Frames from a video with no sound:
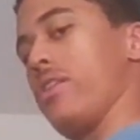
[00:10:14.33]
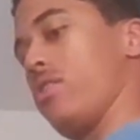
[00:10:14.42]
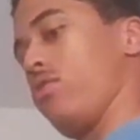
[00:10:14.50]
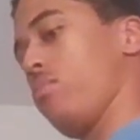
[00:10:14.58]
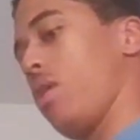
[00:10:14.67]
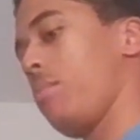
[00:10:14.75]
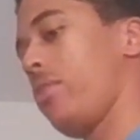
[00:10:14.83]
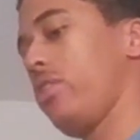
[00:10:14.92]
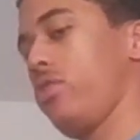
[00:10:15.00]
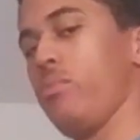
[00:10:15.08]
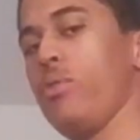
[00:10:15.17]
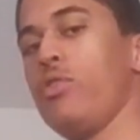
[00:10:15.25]
easy for my
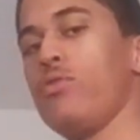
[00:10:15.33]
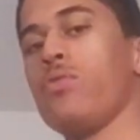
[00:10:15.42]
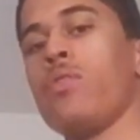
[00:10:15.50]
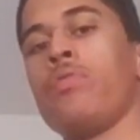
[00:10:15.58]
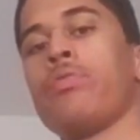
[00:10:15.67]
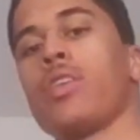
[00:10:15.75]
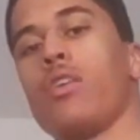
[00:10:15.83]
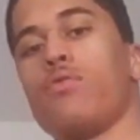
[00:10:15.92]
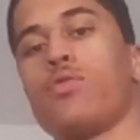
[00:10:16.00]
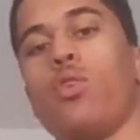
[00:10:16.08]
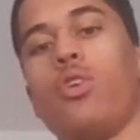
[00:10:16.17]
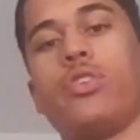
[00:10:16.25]
body to move.
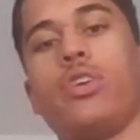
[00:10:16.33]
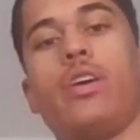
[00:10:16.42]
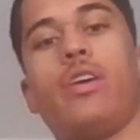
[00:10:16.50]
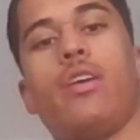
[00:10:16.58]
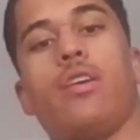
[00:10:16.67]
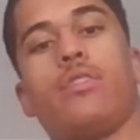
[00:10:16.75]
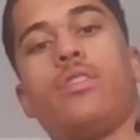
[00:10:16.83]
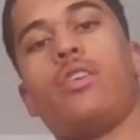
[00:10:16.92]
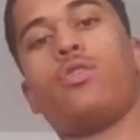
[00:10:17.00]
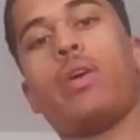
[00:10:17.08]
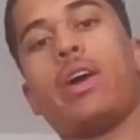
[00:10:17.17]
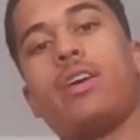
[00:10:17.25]
Of course,
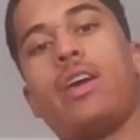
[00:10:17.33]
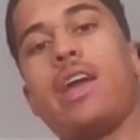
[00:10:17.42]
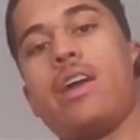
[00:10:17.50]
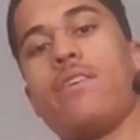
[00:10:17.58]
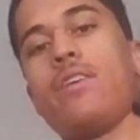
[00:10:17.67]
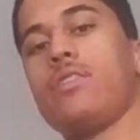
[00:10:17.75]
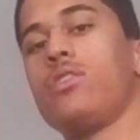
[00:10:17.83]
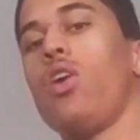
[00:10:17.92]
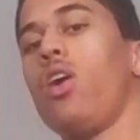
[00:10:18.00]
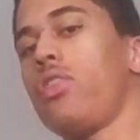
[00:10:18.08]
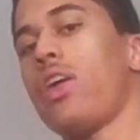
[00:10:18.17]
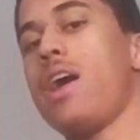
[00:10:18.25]
this weight here is
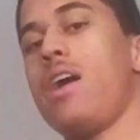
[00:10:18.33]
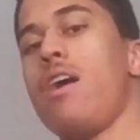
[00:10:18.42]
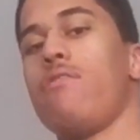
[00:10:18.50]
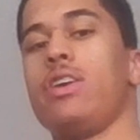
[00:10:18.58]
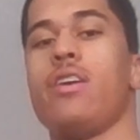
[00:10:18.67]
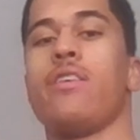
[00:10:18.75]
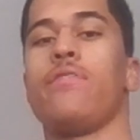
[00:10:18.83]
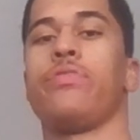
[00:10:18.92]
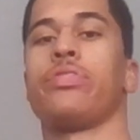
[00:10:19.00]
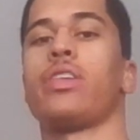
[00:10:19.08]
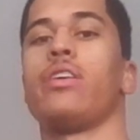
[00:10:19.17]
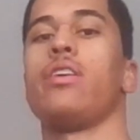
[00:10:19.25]
not that heavy.
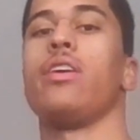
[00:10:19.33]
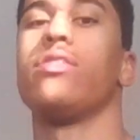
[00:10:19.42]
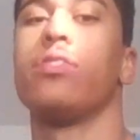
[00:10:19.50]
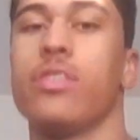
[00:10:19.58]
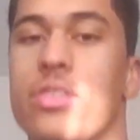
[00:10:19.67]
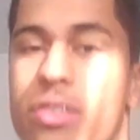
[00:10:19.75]
It's